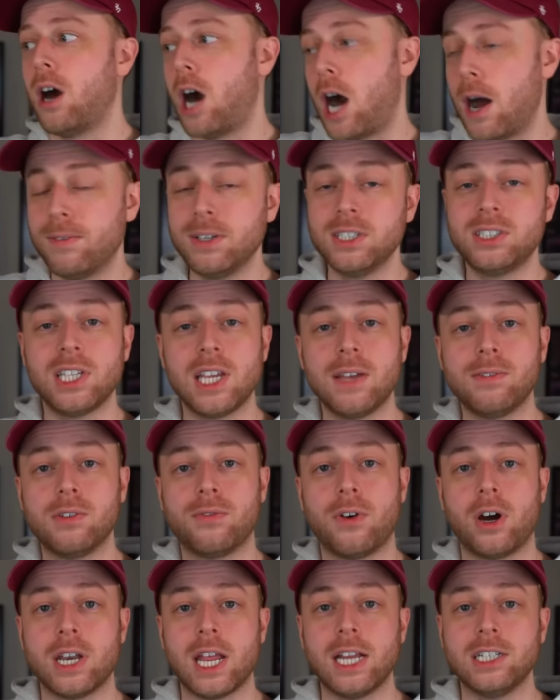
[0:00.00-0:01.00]
obviously if
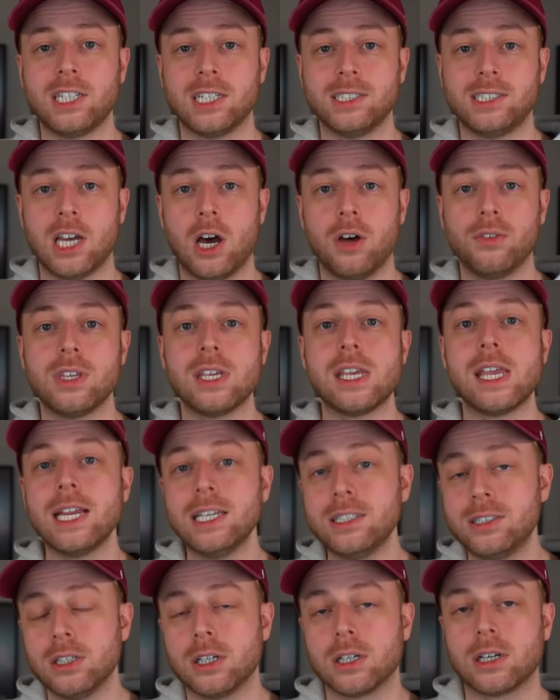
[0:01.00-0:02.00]
Devon Achane's healthy,
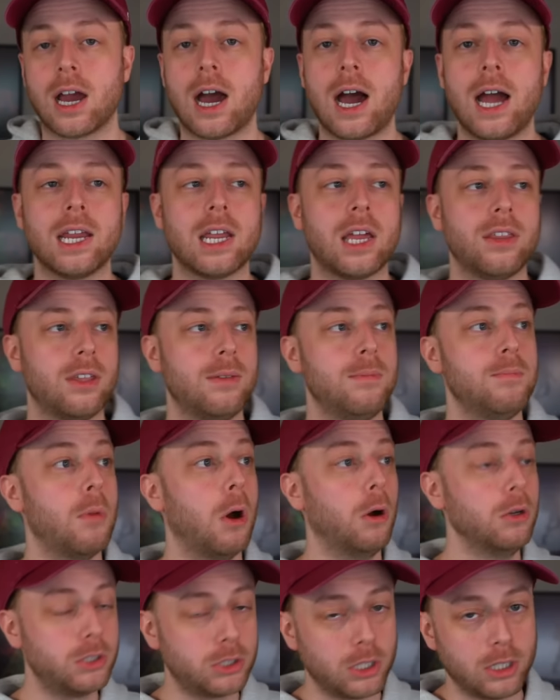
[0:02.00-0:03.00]
he's their guy. And then
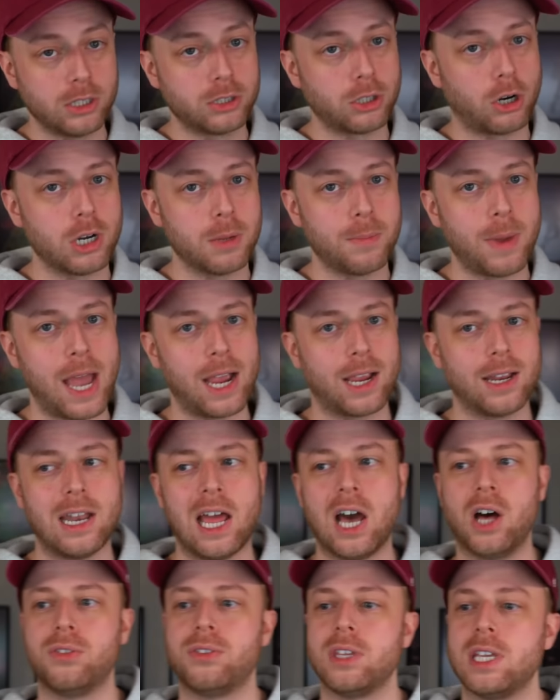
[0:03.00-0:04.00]
Mostert is already back and
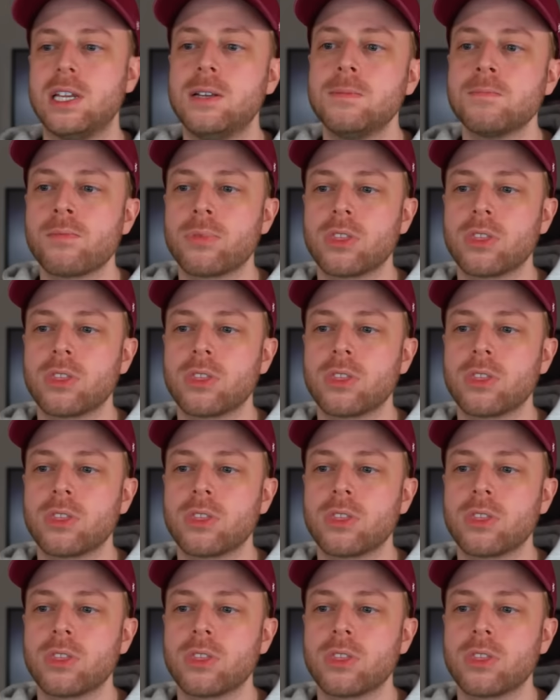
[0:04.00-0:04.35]
healthy.